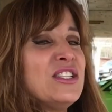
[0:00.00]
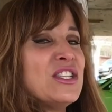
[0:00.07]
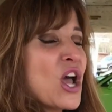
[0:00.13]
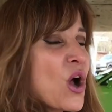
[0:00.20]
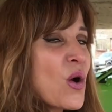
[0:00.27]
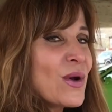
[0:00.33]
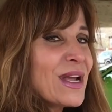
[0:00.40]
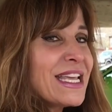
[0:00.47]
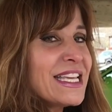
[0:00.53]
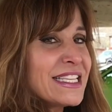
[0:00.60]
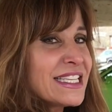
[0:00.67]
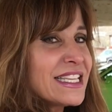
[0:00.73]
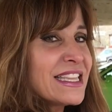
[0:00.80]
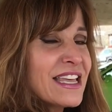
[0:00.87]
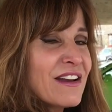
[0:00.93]
so I,
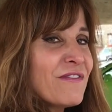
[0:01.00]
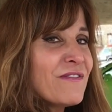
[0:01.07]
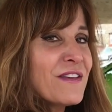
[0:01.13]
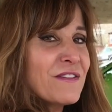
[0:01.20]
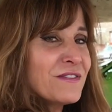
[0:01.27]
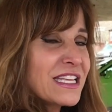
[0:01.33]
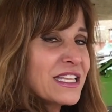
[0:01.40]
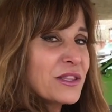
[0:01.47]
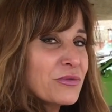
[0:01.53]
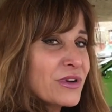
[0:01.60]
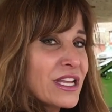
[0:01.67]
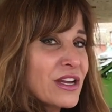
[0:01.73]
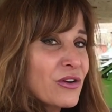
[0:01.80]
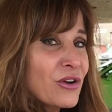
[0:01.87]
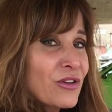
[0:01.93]
easy that a
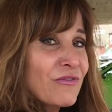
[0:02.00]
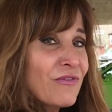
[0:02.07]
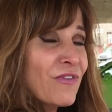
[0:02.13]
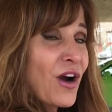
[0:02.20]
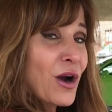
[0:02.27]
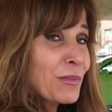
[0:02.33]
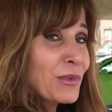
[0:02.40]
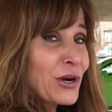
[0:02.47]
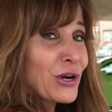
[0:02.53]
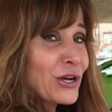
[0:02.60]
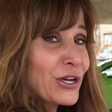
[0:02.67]
53 year old farm girl